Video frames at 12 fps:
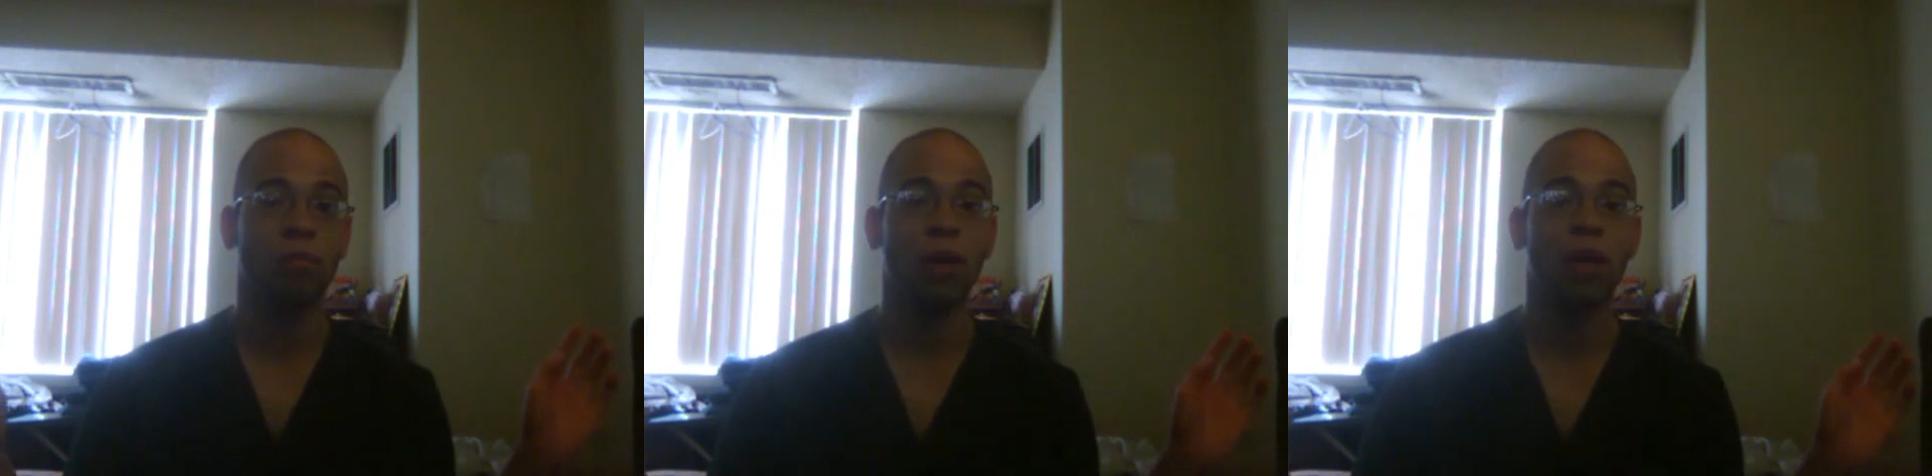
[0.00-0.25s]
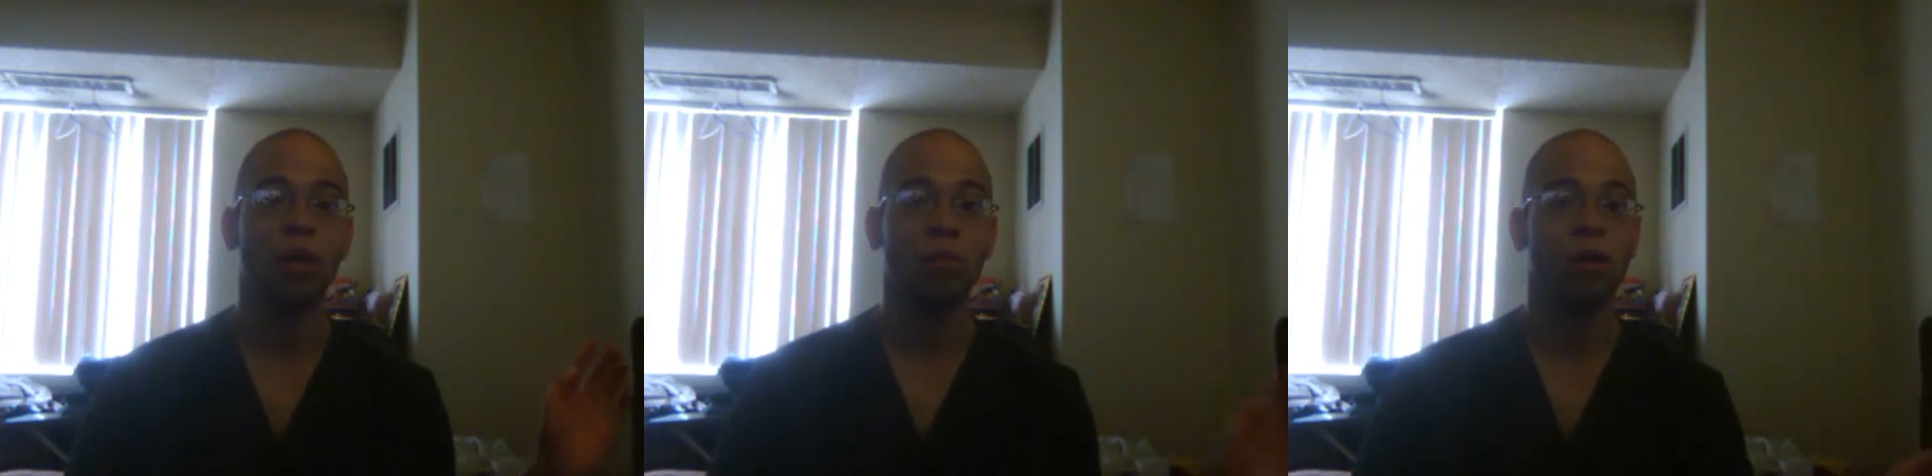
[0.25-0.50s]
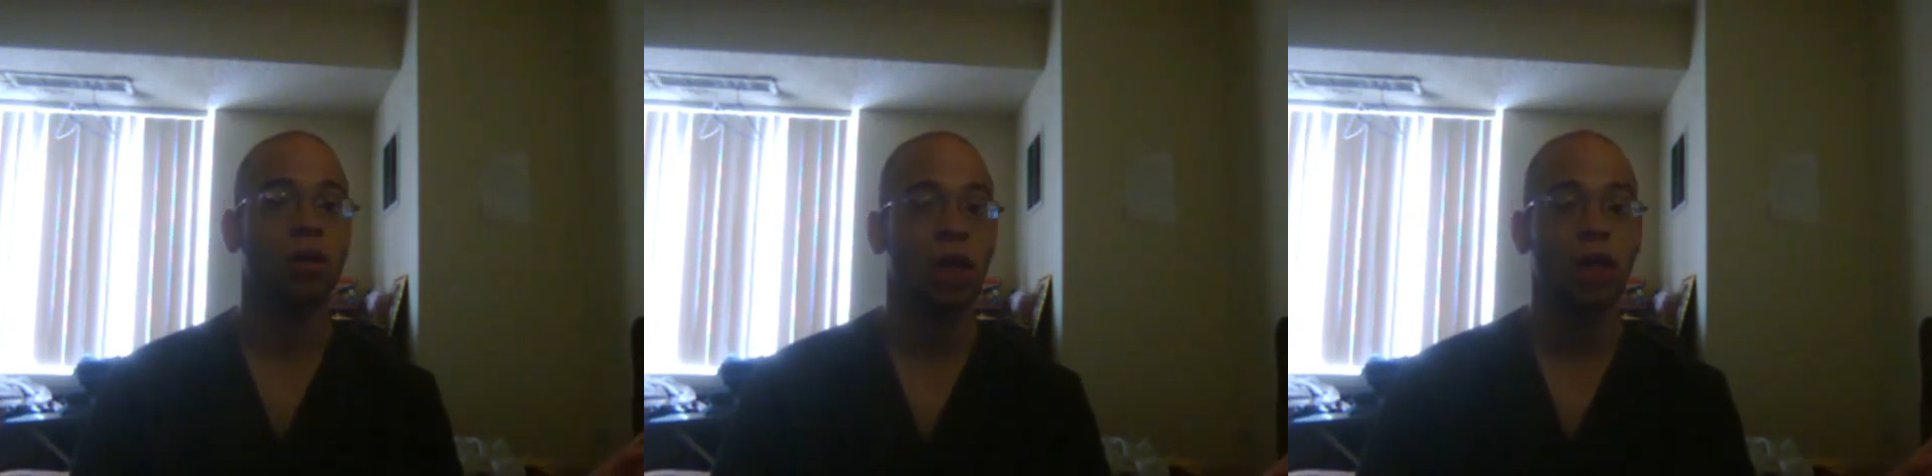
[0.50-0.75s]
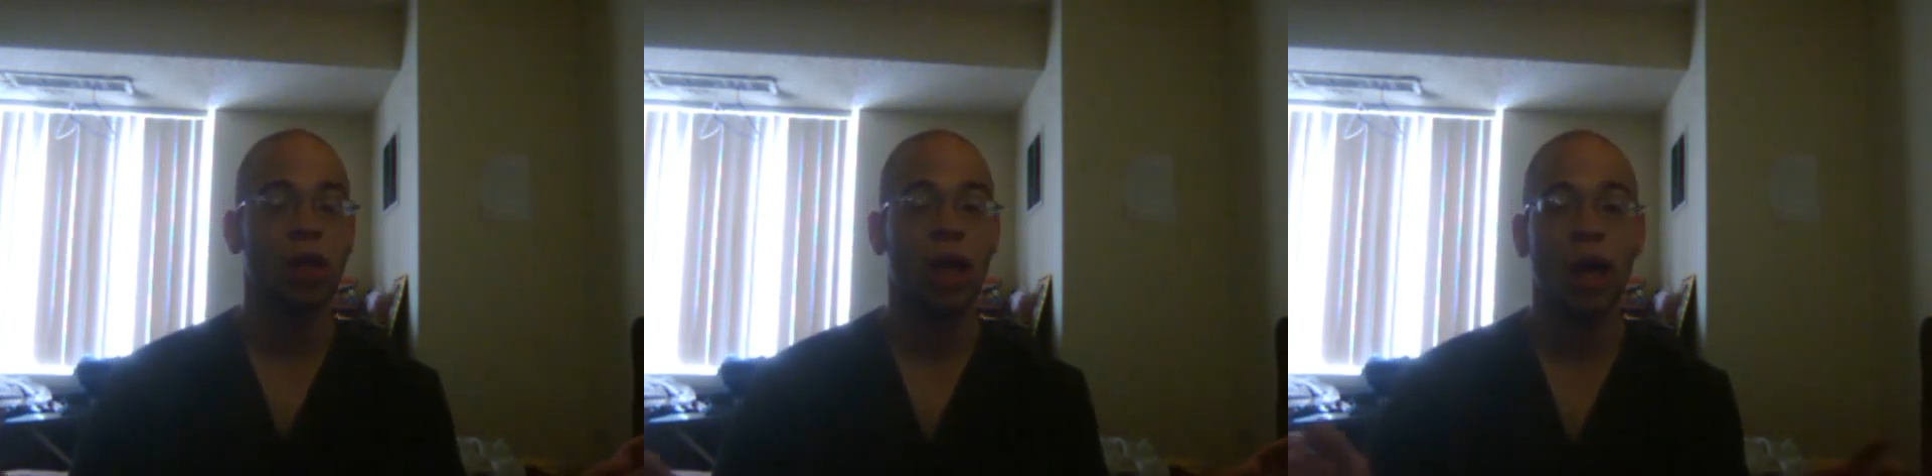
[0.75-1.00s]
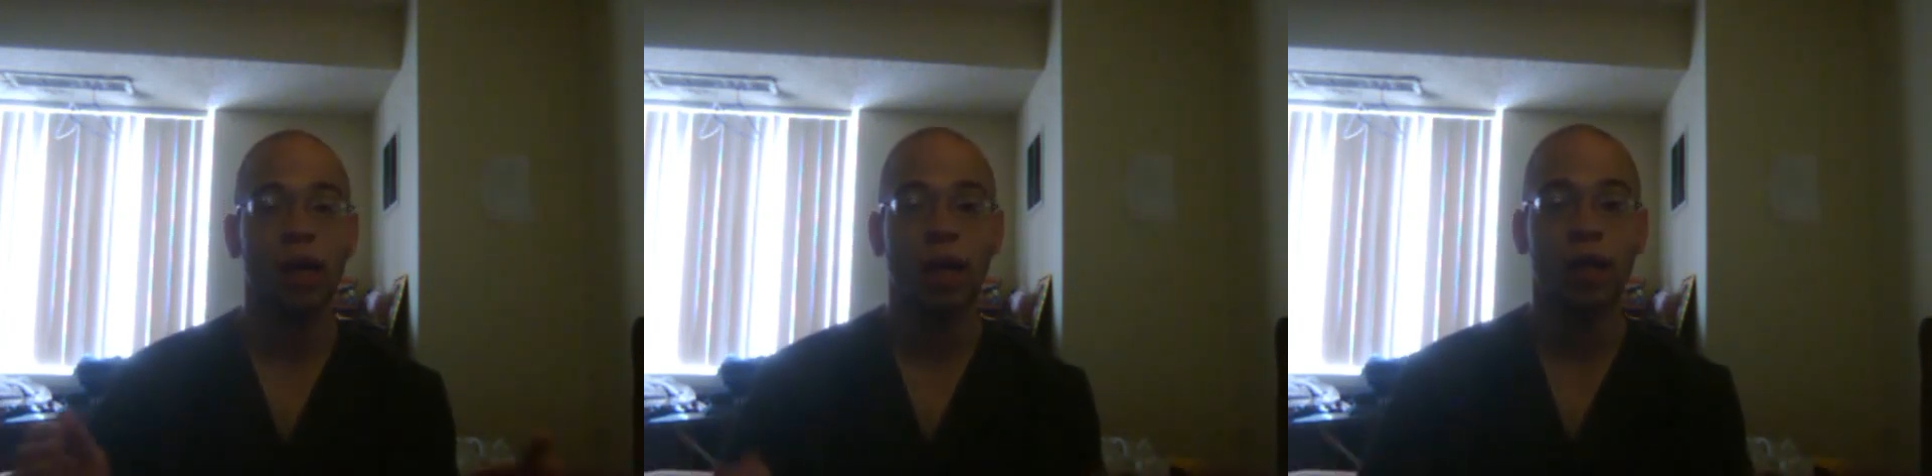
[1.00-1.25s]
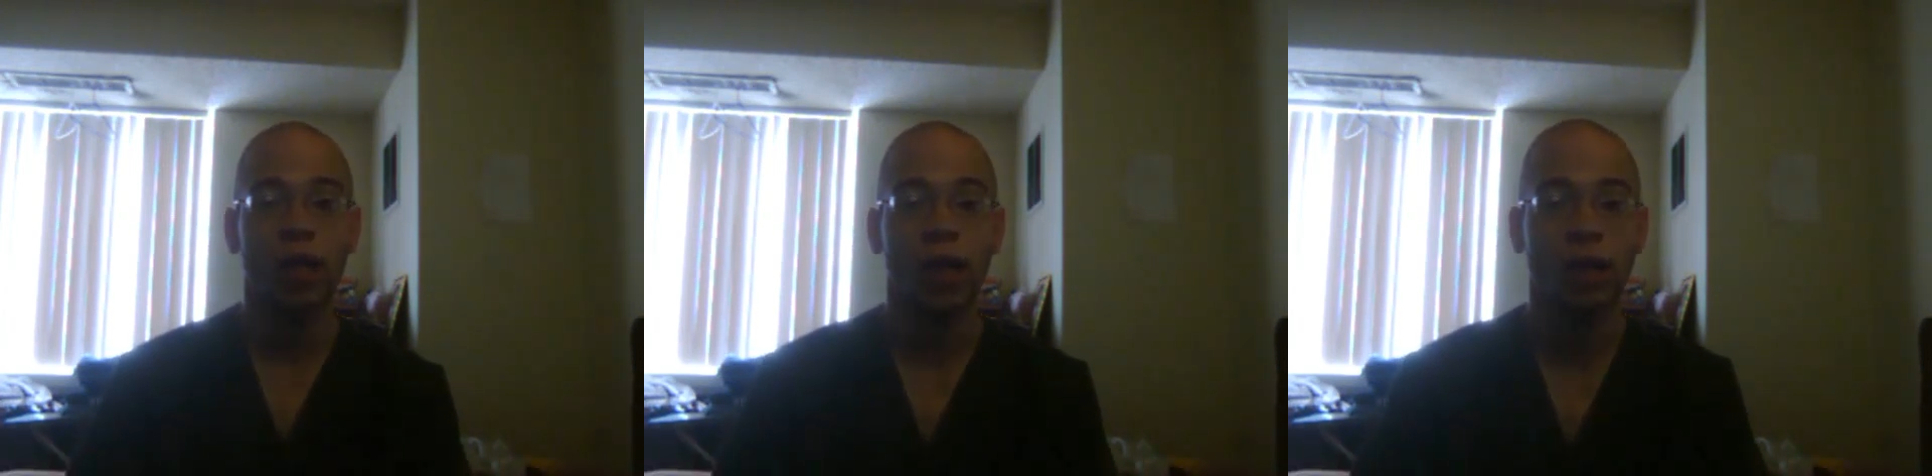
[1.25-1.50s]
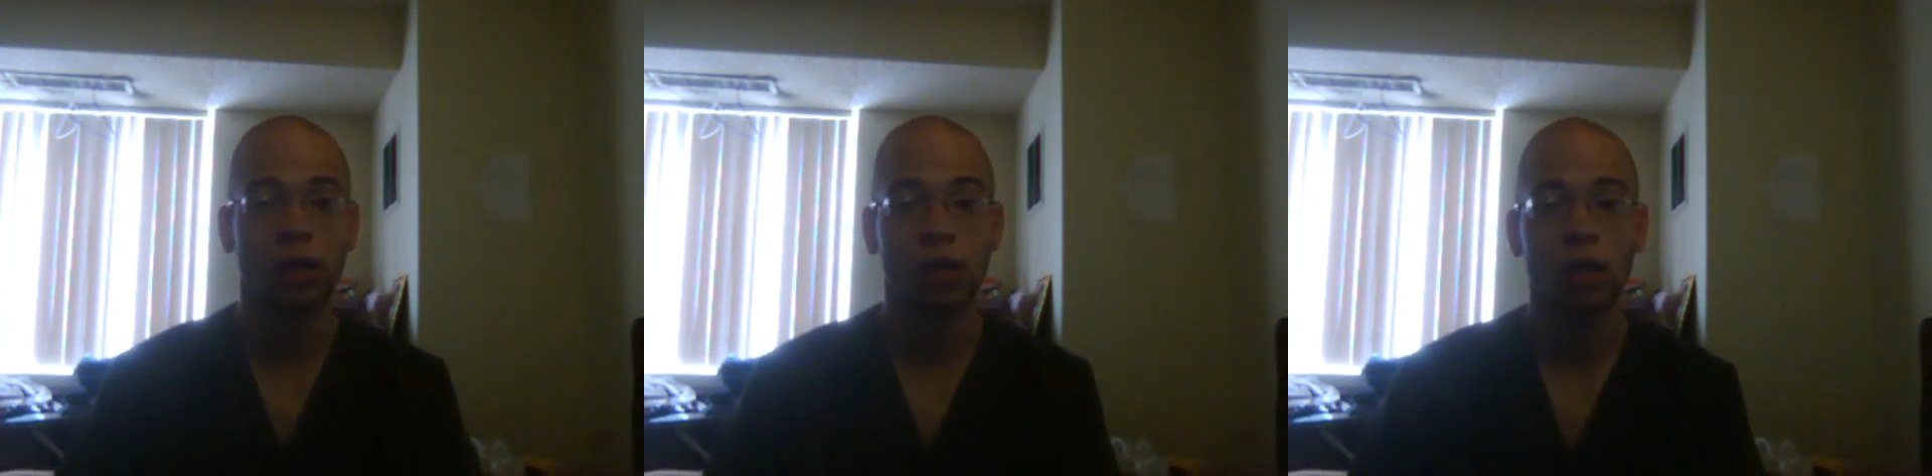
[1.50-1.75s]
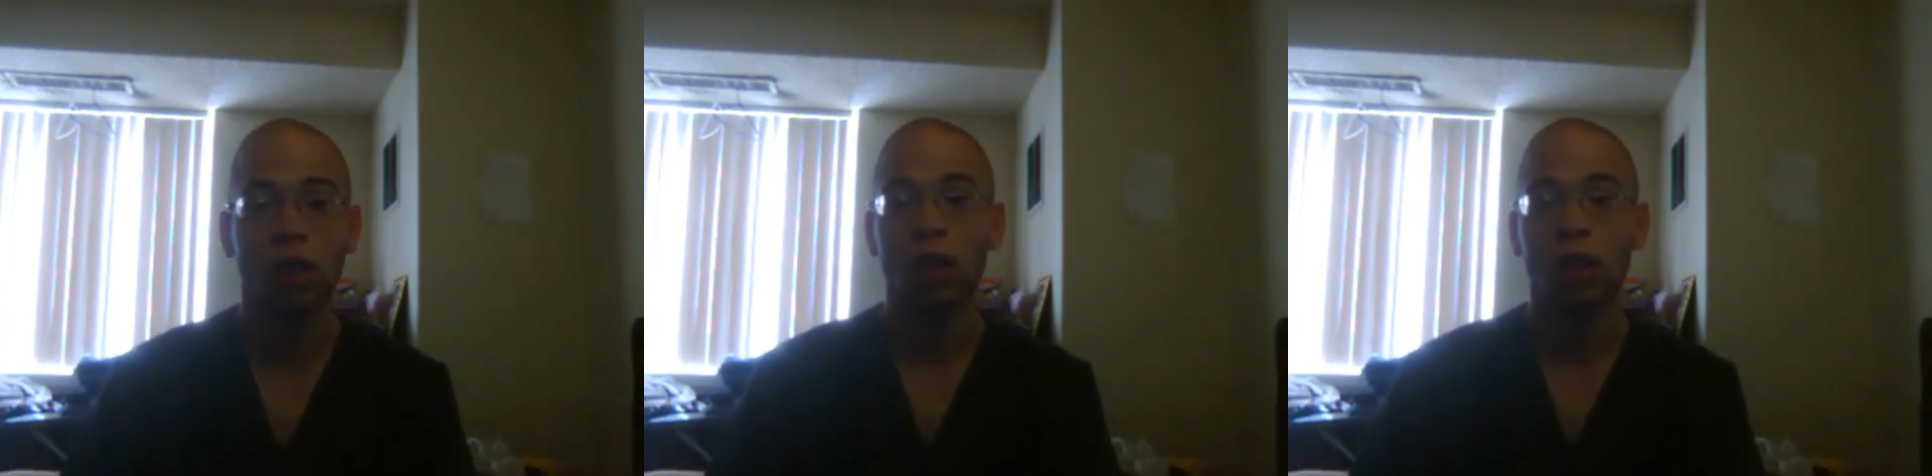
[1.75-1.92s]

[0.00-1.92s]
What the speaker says: made him look like that. I guess